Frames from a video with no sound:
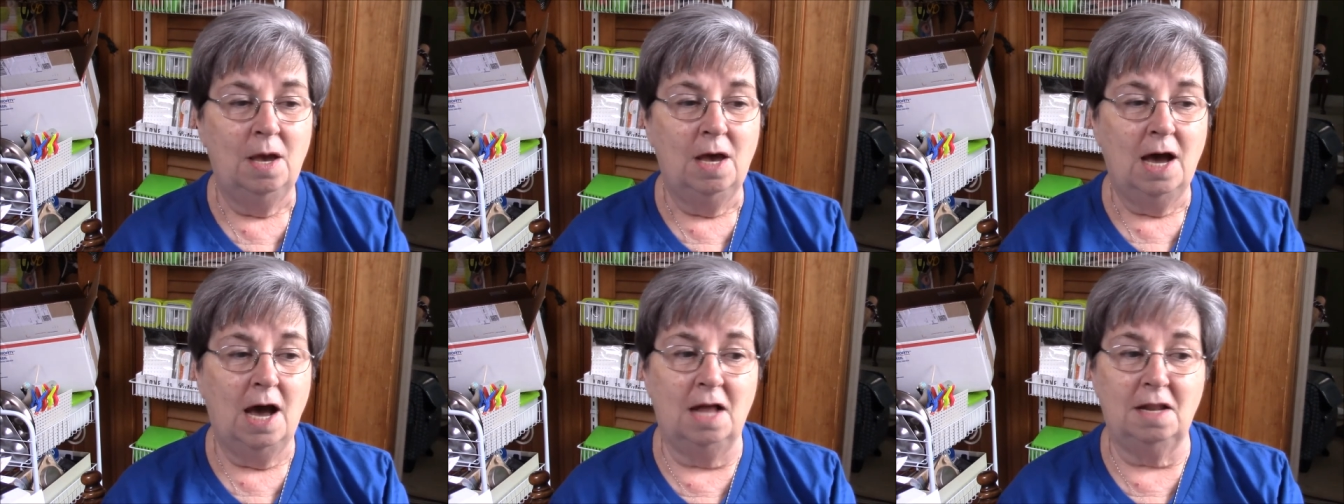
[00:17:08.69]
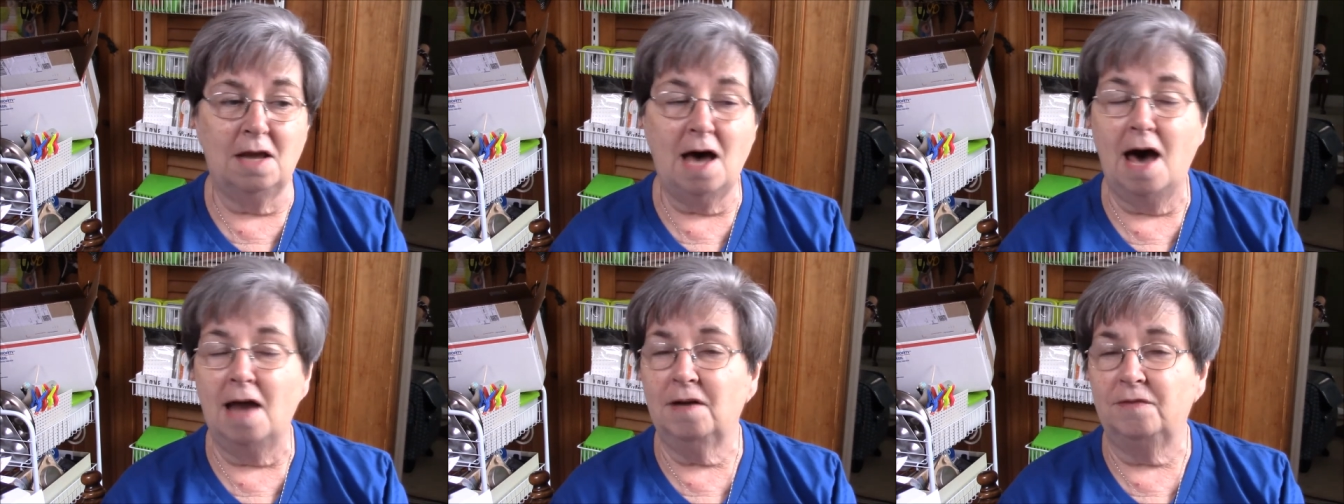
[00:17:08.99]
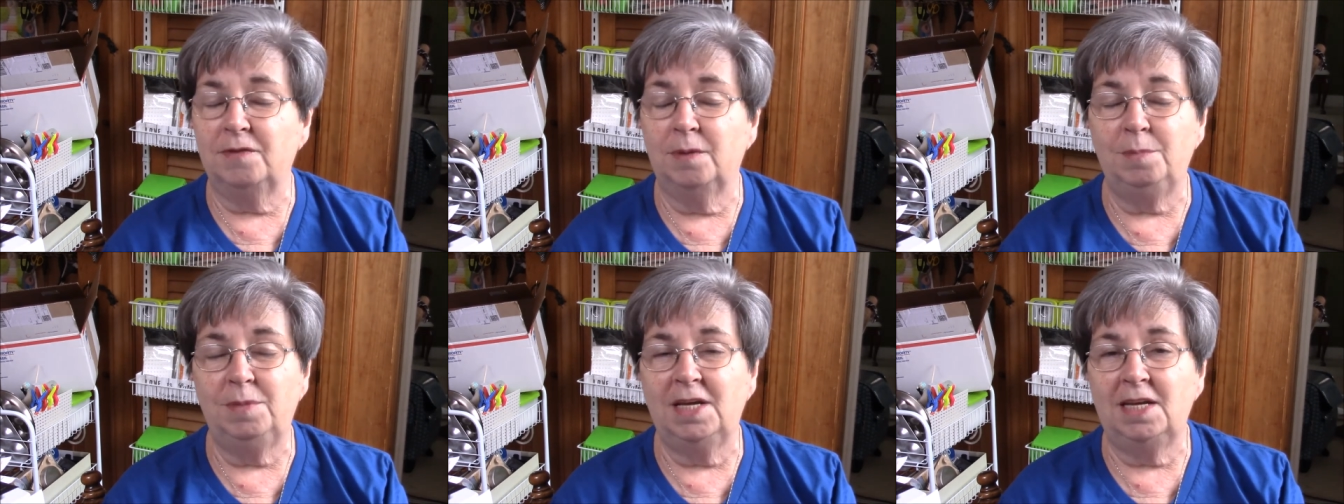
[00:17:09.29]
a lot of
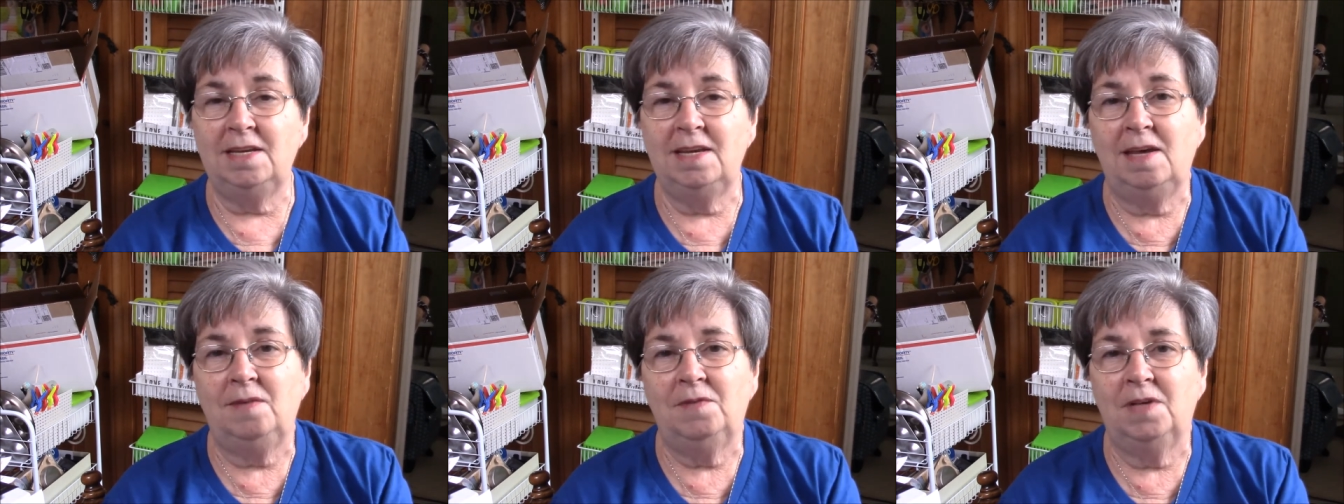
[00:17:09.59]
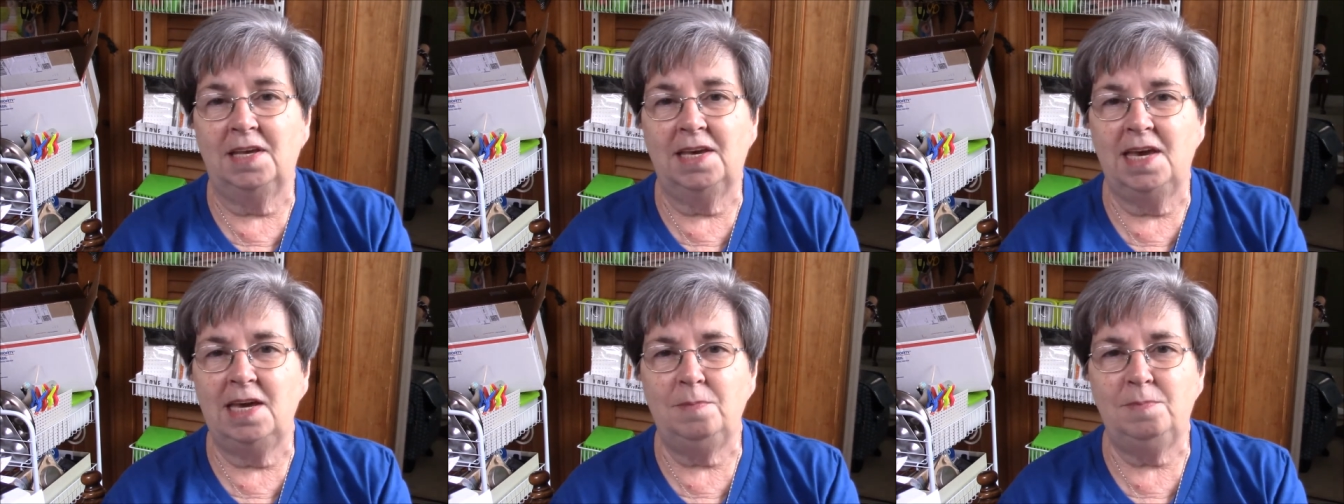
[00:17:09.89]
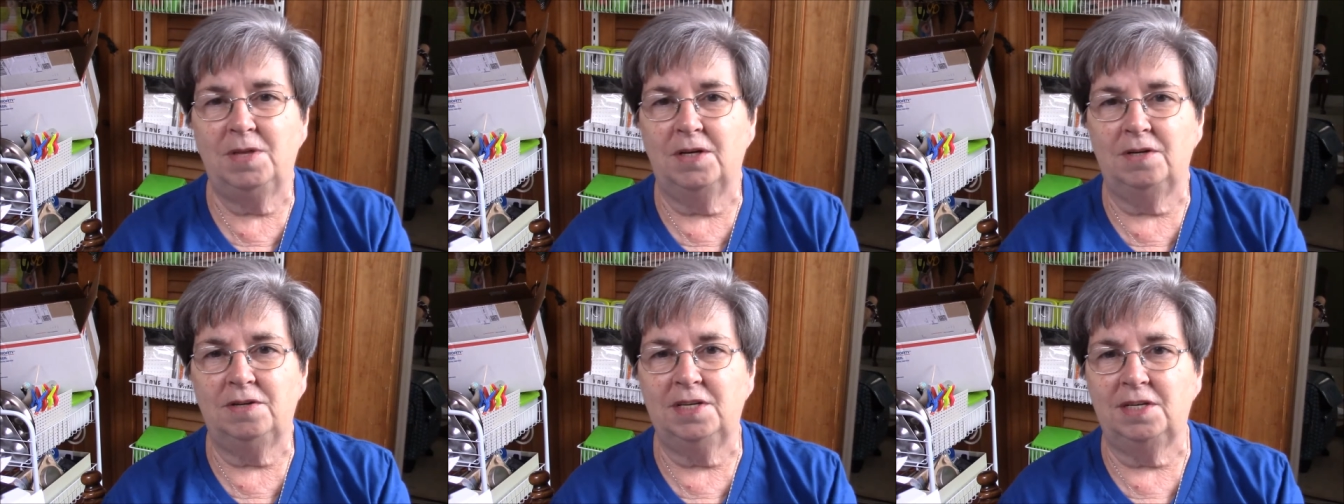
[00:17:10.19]
them didn't even keep
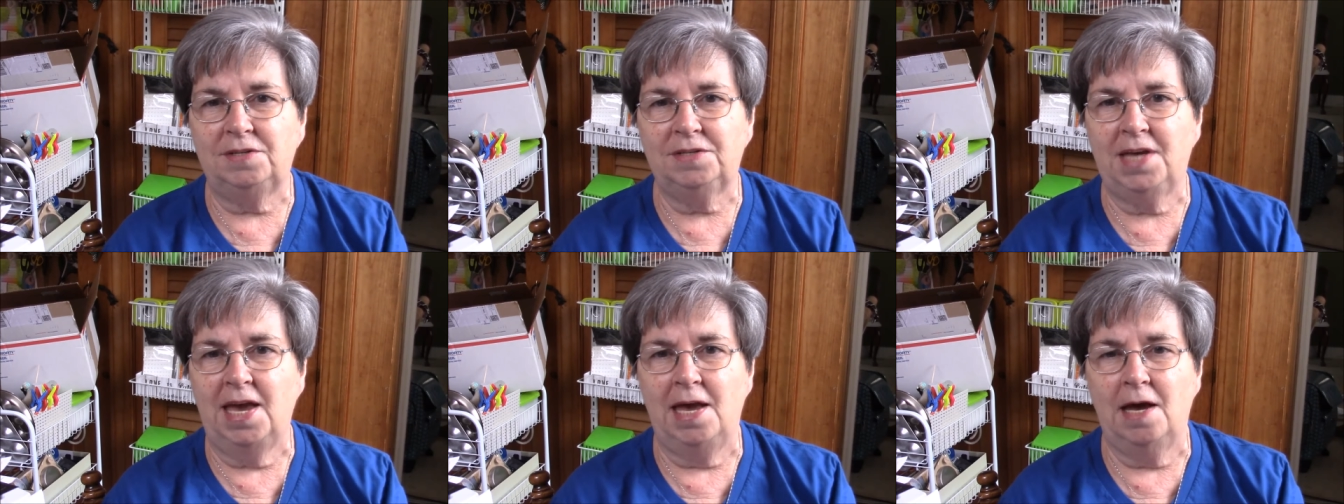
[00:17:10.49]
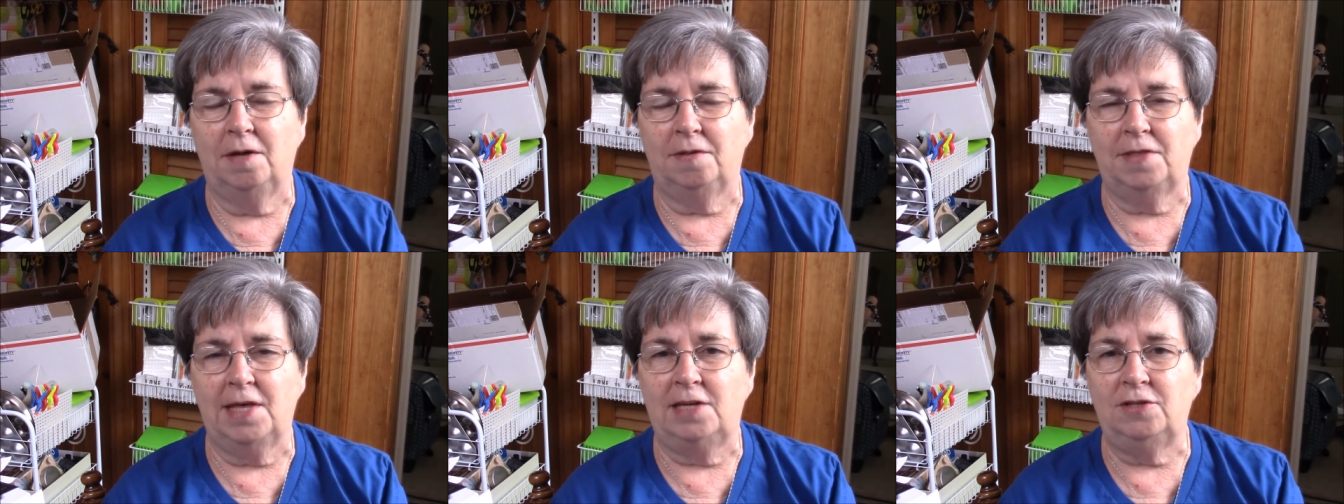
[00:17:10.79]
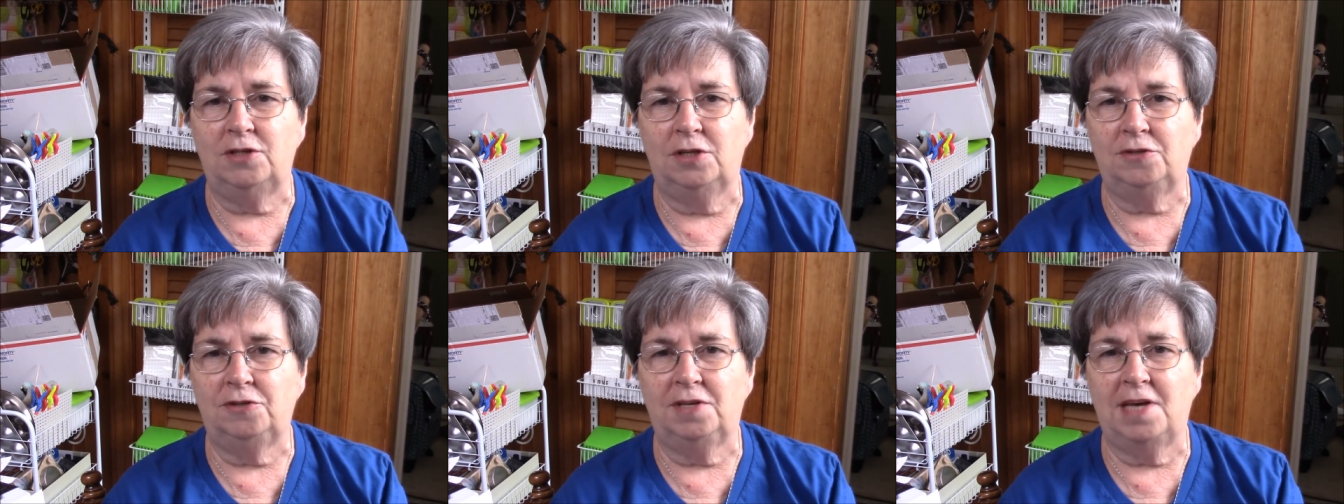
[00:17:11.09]
their discount they
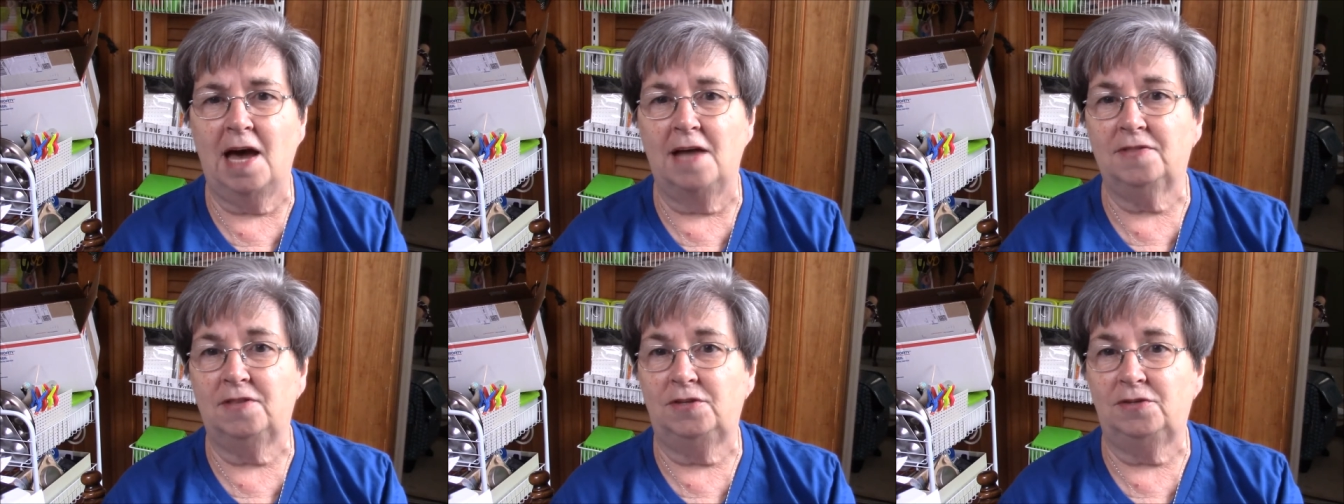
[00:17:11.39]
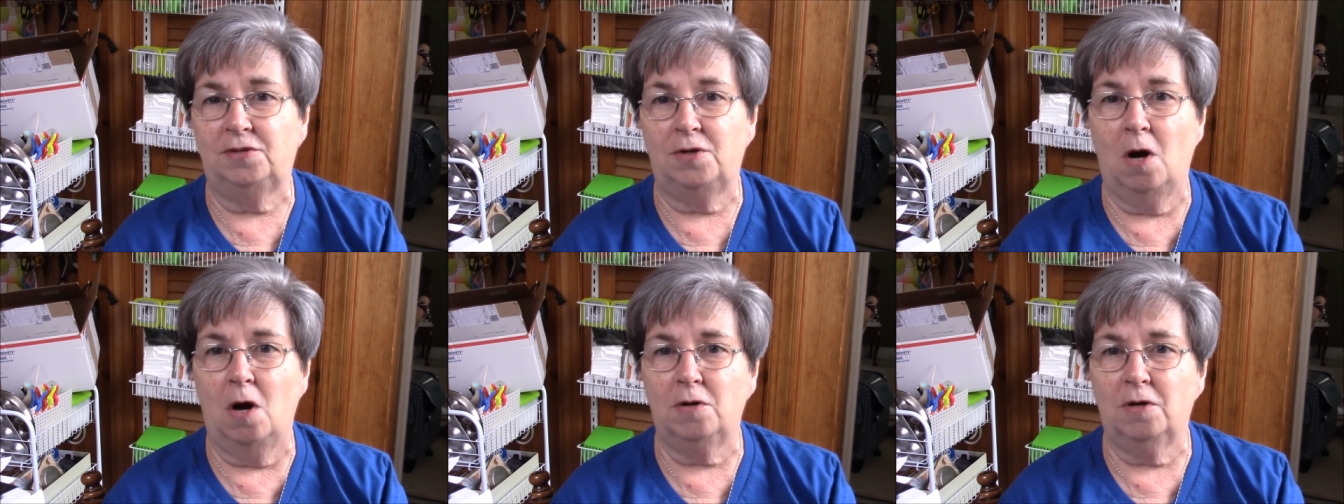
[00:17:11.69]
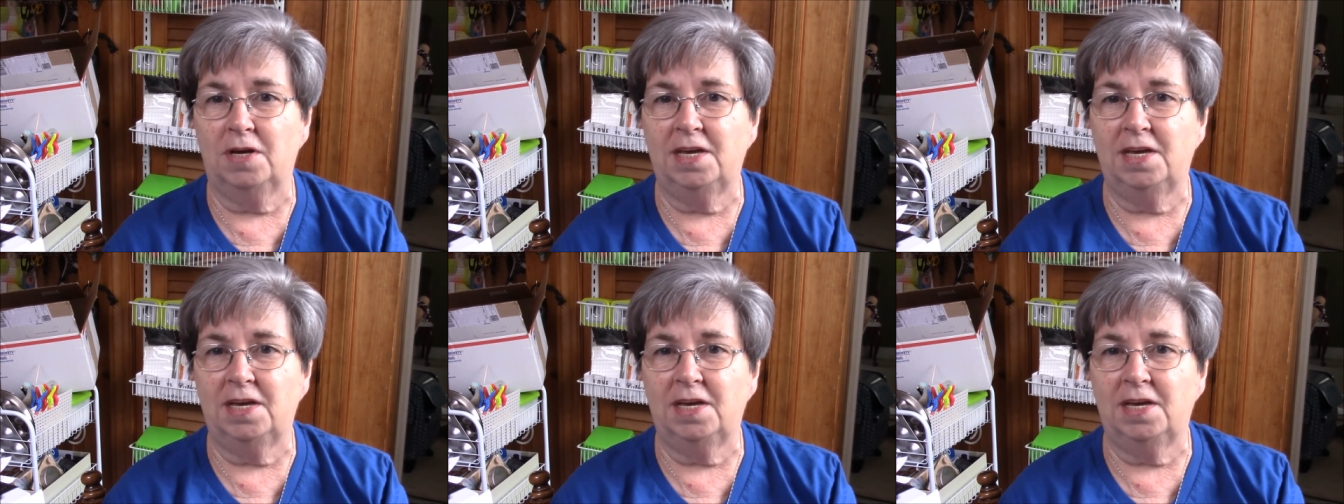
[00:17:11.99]
just got the starter